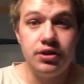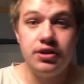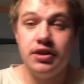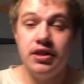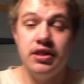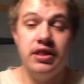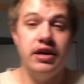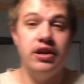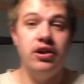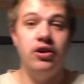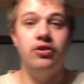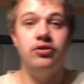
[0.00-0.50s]

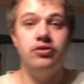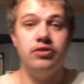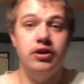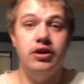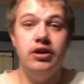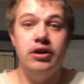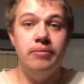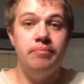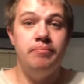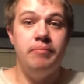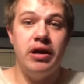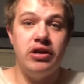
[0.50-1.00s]
they don't
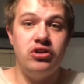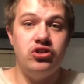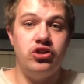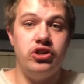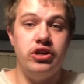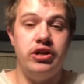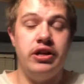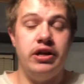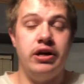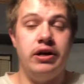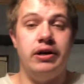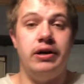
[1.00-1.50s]

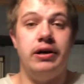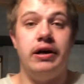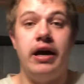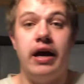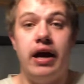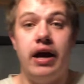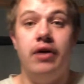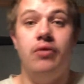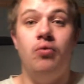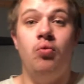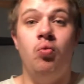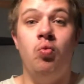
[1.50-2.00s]
mention
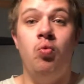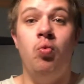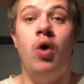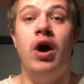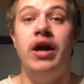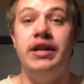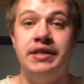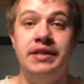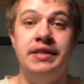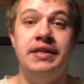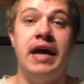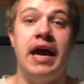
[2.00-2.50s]

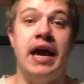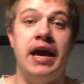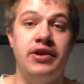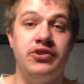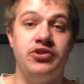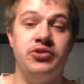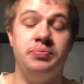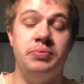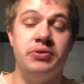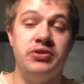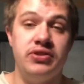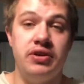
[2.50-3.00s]
what days
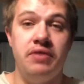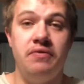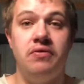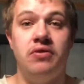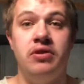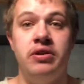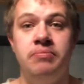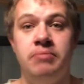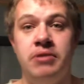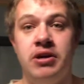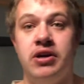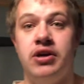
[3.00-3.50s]

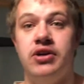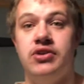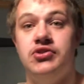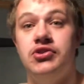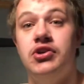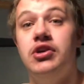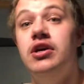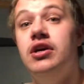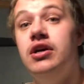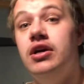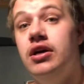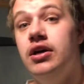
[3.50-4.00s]
specifically, because
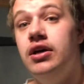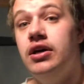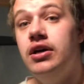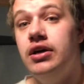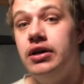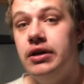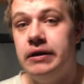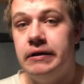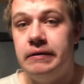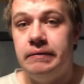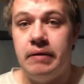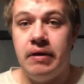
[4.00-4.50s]

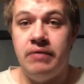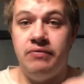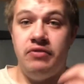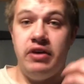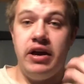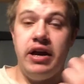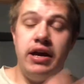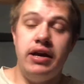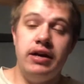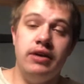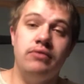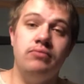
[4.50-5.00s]
if
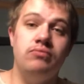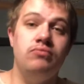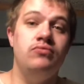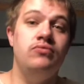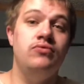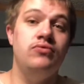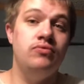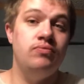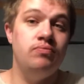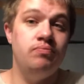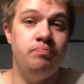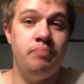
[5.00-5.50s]
they
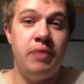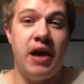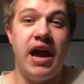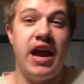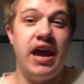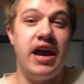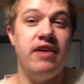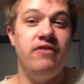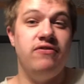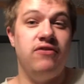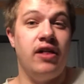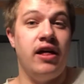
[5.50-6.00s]

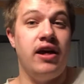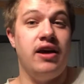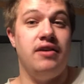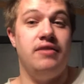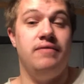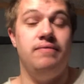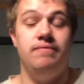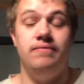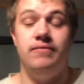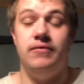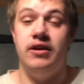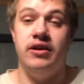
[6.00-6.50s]
pay like
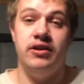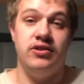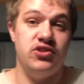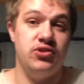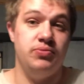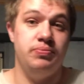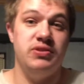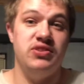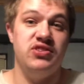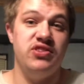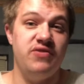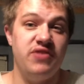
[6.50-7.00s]
a
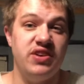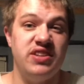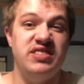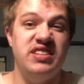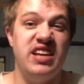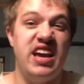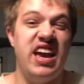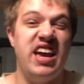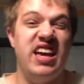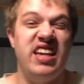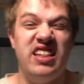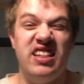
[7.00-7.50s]
specific
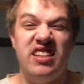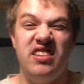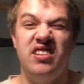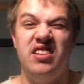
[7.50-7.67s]
day,